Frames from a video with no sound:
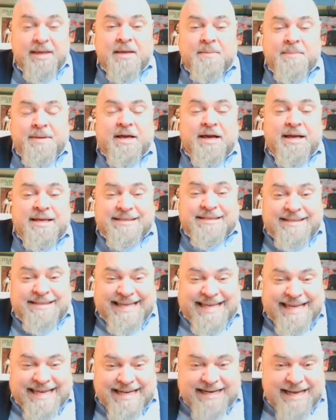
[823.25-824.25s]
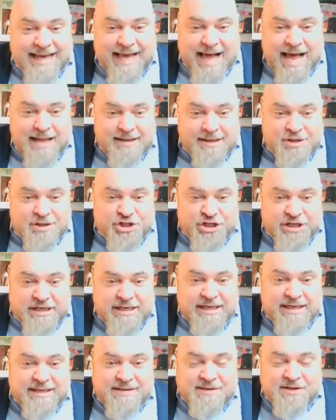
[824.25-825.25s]
Because the
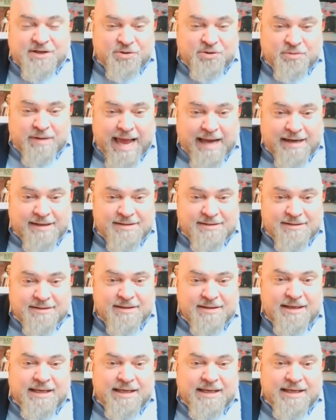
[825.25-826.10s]
ideology is correct